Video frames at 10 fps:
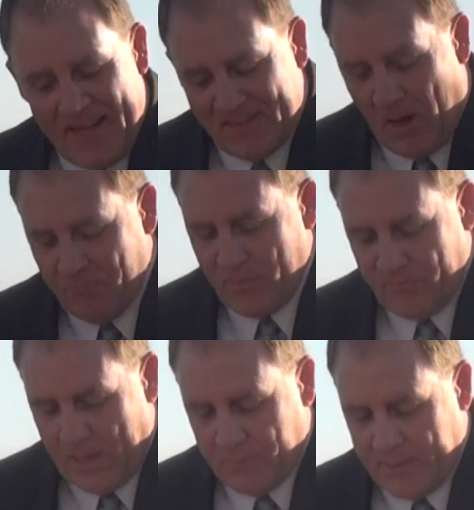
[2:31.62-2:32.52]
And the Humphrey
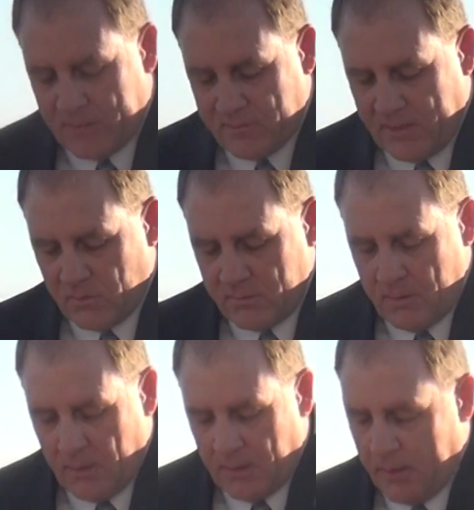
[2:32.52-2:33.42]
family
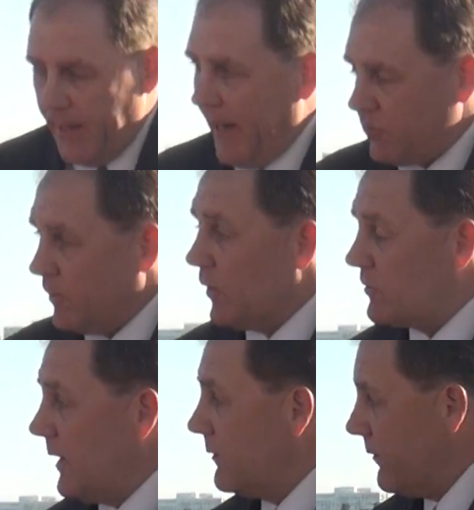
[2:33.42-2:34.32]
asked me to
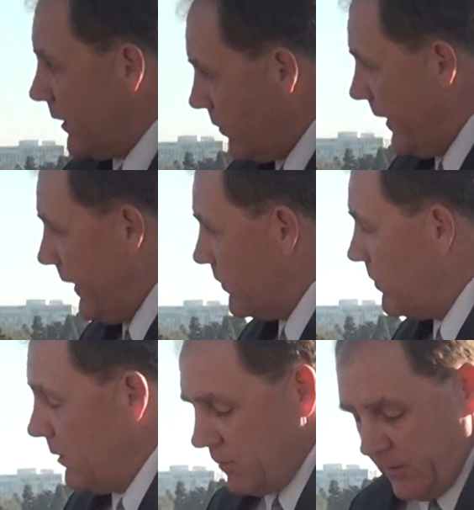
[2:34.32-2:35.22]
extend their greetings
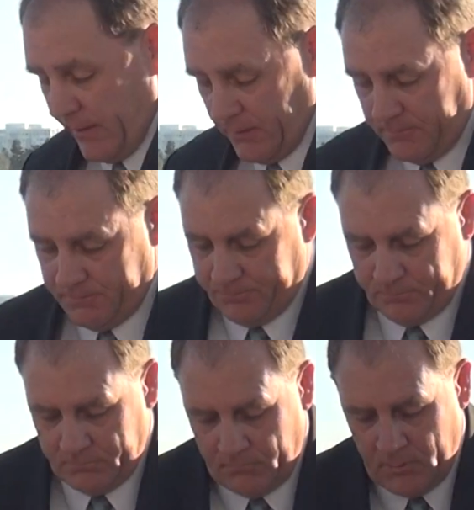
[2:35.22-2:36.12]
tonight.
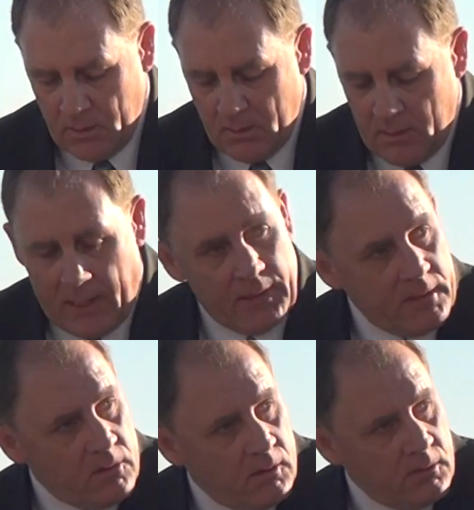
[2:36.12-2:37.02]
I'd like
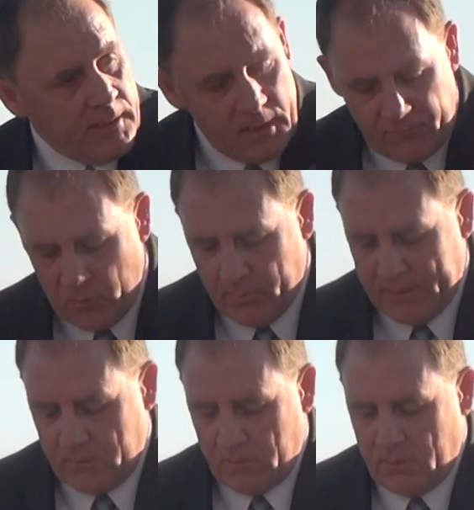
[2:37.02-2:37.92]
to take a few
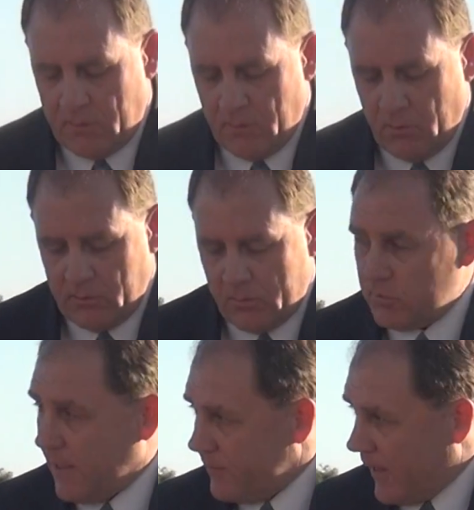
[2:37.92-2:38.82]
minutes to
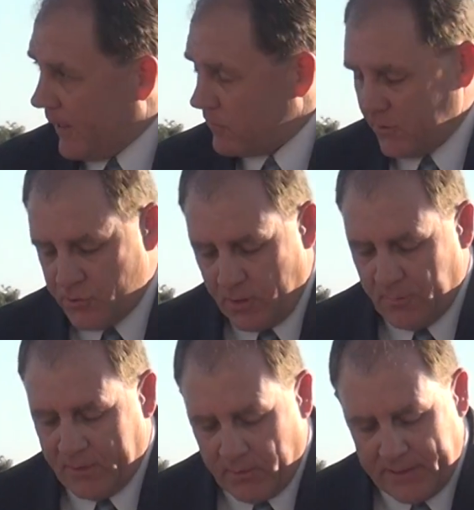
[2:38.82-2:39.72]
say thanks and share my
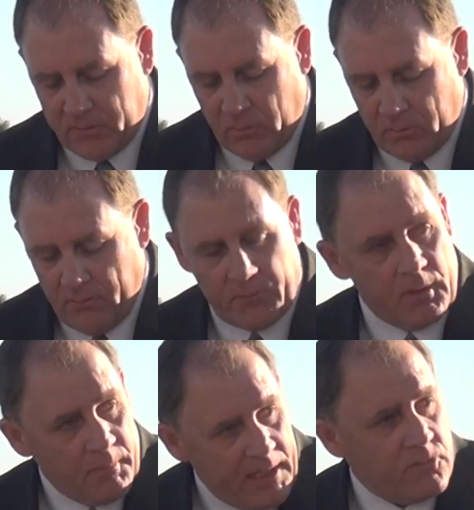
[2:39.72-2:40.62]
gratitude for the
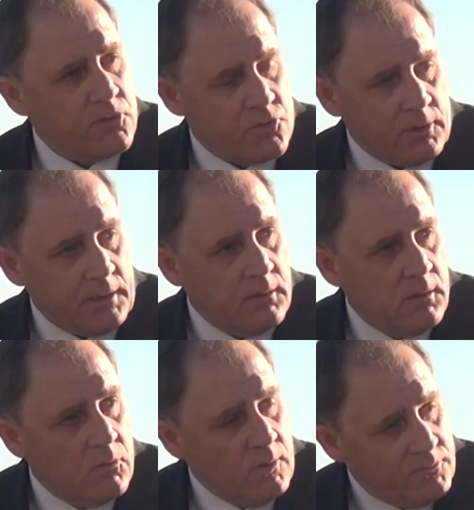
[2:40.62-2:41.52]
amazing journey
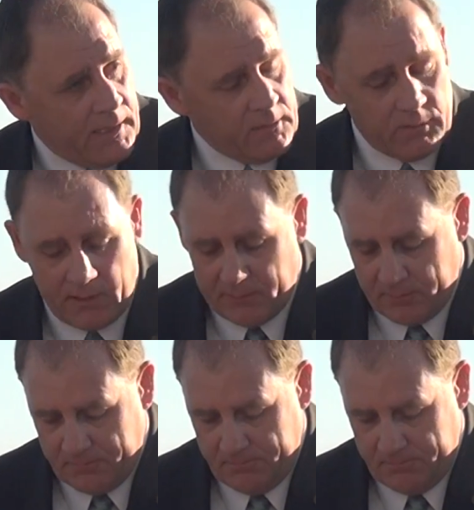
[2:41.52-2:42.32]
we've taken together.